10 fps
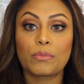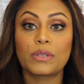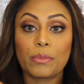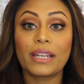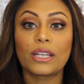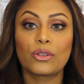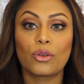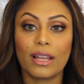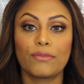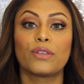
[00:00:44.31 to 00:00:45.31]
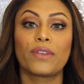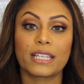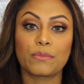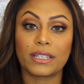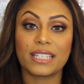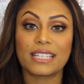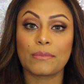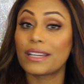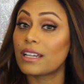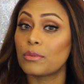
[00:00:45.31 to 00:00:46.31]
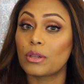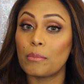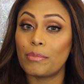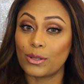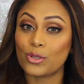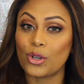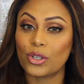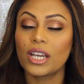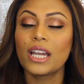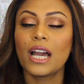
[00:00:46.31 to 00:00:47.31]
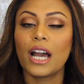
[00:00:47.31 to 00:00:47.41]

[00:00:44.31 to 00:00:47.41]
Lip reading: depending on your level of expertise in makeup. You can build on.